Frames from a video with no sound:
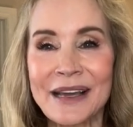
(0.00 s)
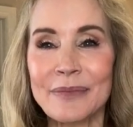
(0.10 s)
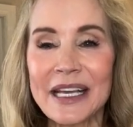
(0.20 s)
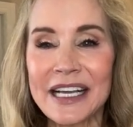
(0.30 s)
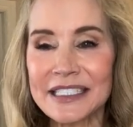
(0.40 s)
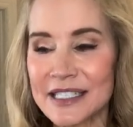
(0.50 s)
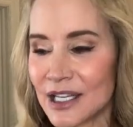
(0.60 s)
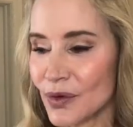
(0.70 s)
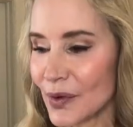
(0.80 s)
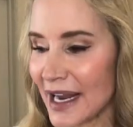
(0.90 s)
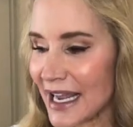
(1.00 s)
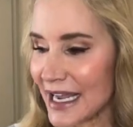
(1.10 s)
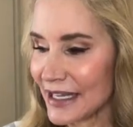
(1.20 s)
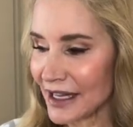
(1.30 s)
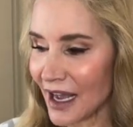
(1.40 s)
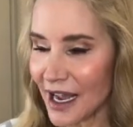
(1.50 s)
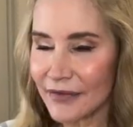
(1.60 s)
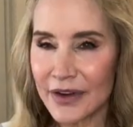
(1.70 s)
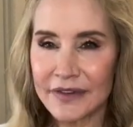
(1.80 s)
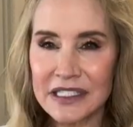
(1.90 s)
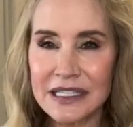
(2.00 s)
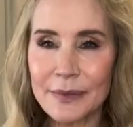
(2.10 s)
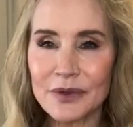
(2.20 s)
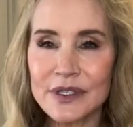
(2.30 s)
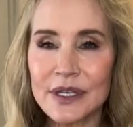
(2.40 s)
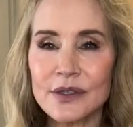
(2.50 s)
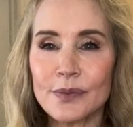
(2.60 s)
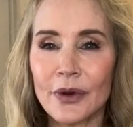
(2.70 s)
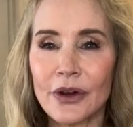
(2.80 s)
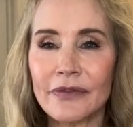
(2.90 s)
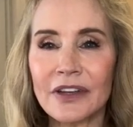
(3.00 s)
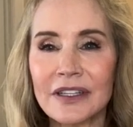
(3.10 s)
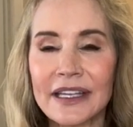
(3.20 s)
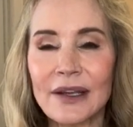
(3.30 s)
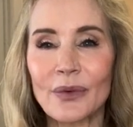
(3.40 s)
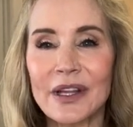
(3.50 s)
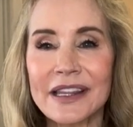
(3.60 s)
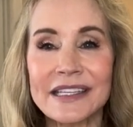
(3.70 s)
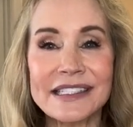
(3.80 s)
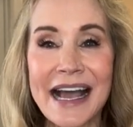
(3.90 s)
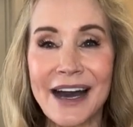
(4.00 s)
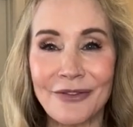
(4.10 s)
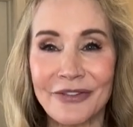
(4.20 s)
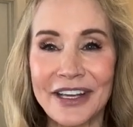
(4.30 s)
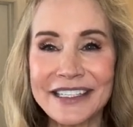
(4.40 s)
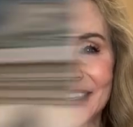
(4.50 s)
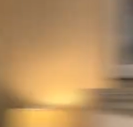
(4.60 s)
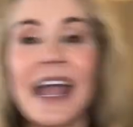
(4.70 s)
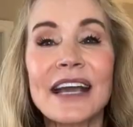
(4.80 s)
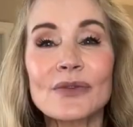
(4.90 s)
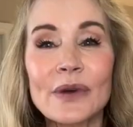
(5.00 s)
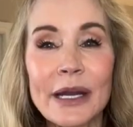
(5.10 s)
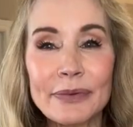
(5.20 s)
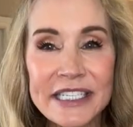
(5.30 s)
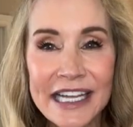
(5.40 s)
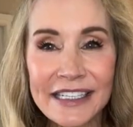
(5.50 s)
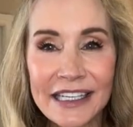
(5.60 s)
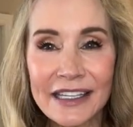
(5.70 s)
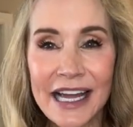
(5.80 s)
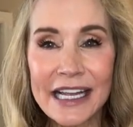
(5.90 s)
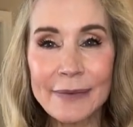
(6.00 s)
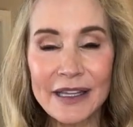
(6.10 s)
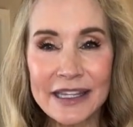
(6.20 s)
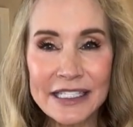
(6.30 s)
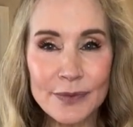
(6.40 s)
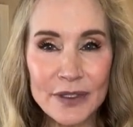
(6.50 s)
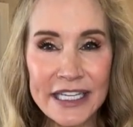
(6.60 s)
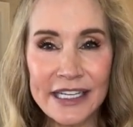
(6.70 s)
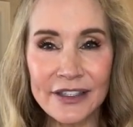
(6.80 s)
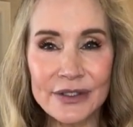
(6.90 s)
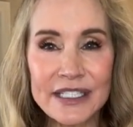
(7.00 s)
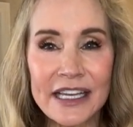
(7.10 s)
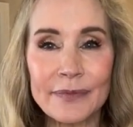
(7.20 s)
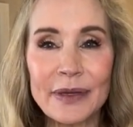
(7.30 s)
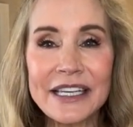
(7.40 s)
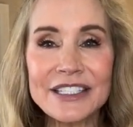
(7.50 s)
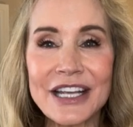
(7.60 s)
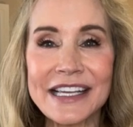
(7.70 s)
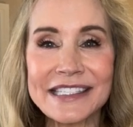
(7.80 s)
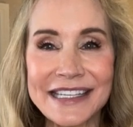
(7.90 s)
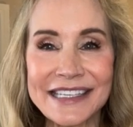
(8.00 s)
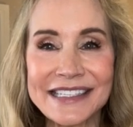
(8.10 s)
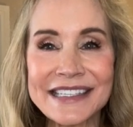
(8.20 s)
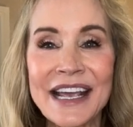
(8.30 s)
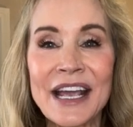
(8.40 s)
because the gray and the ivory of the slippers goes perfectly with this outfit. And what I particularly like about this particular set of PJs is